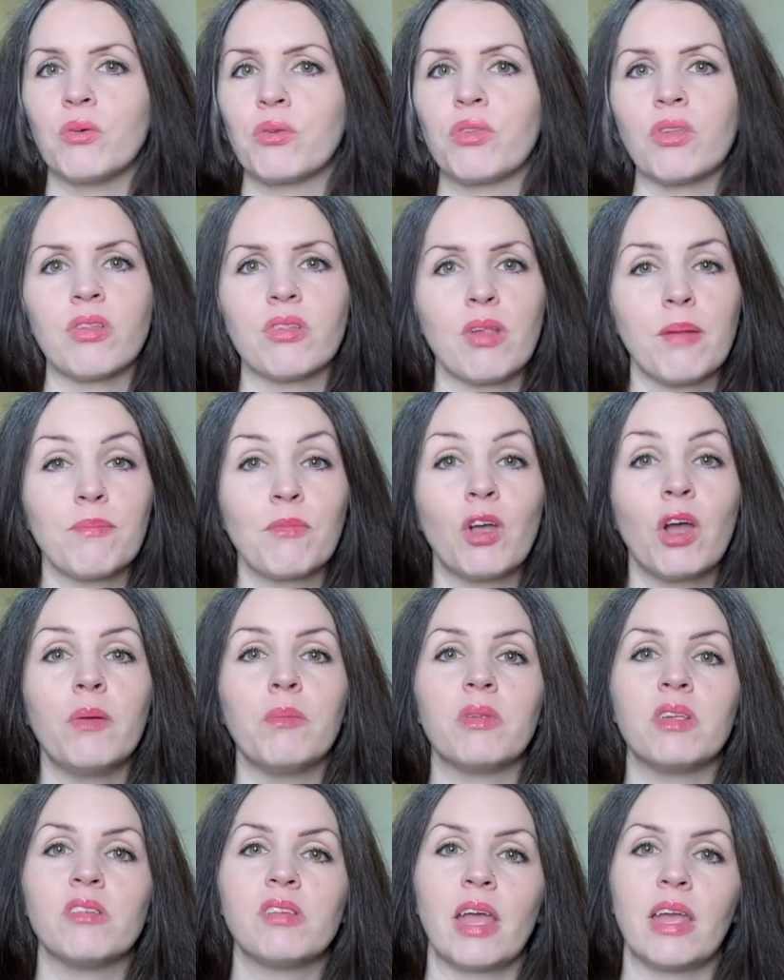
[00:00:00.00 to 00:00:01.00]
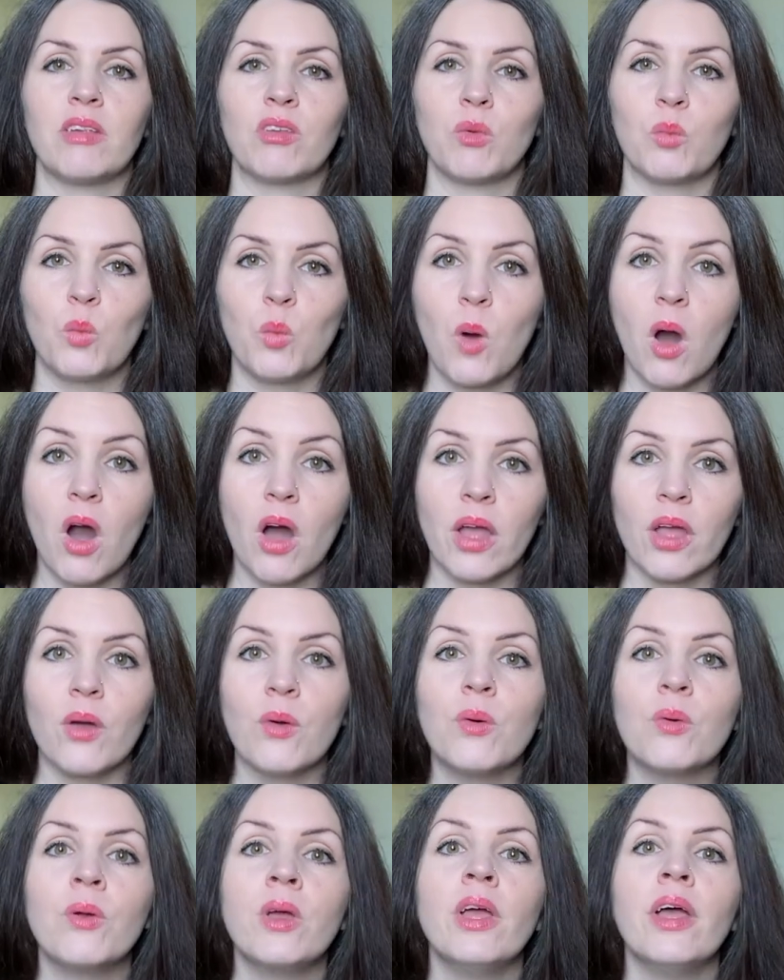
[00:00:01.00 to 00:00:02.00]
So sometimes it takes a
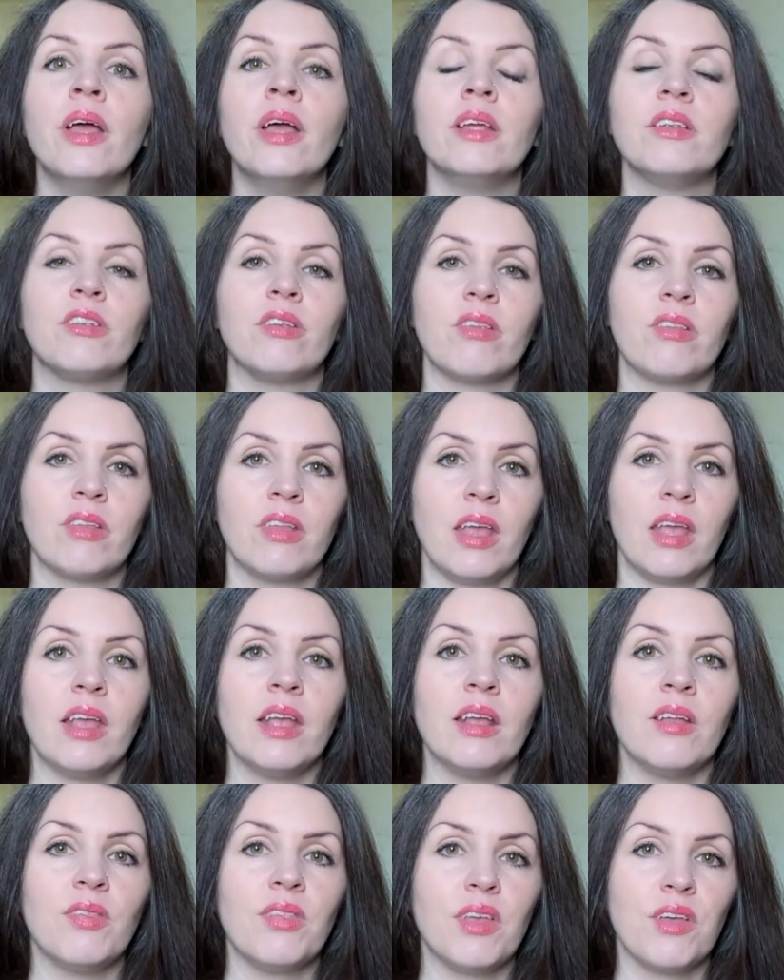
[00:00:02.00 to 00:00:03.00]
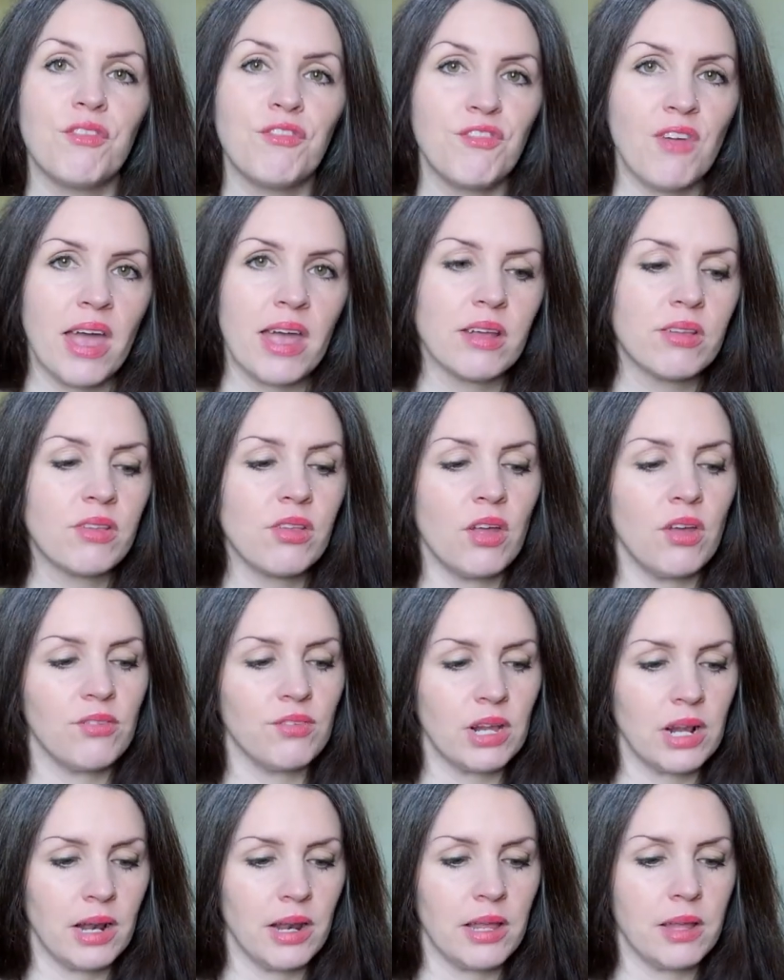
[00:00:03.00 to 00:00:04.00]
while to see the effects of
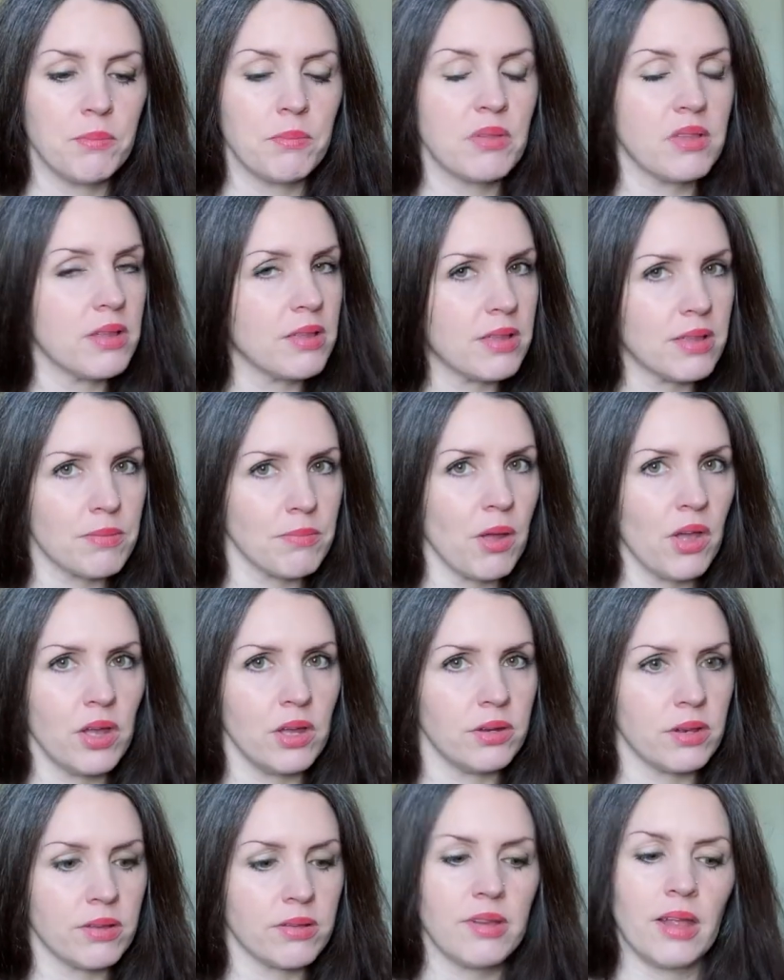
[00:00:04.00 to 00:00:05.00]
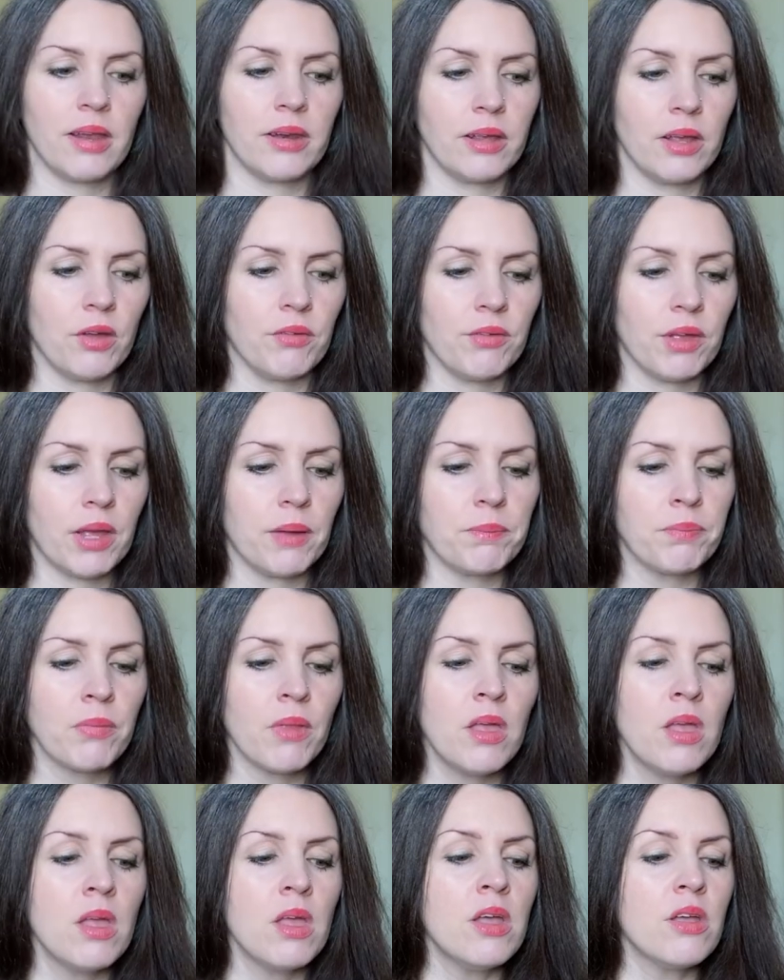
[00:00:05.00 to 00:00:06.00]
eclipse. This is my understanding of it.